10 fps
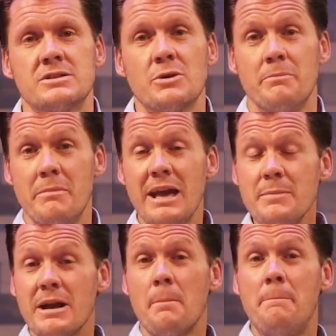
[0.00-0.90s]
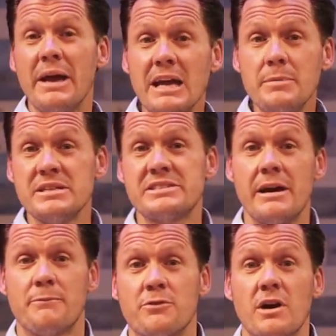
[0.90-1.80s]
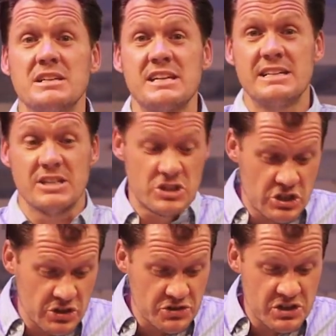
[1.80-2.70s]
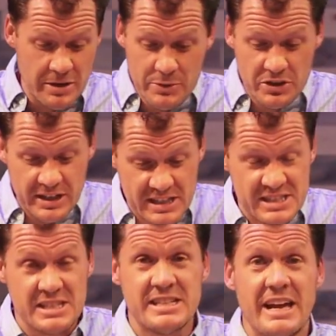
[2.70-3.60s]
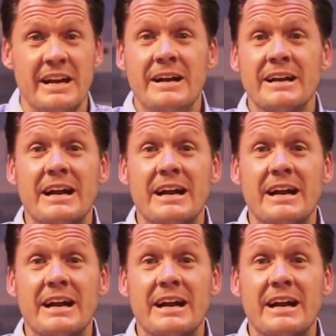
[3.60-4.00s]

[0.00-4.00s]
So maybe a baby step for us as a church community is to say,